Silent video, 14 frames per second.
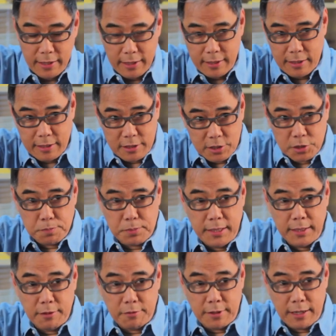and then it
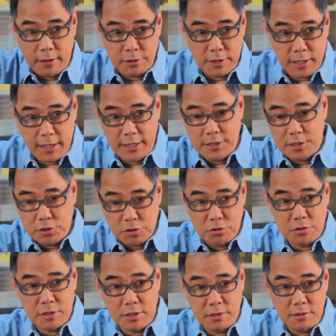spin around on the lazy
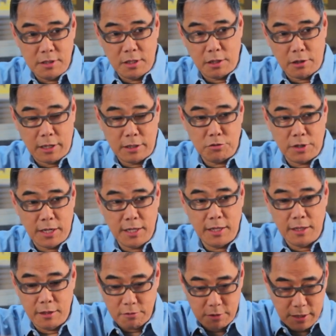Susan, you know,
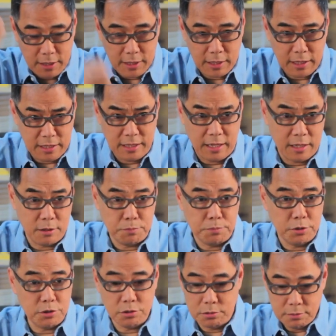180 degree, and then another
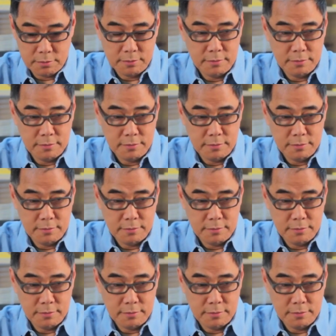push,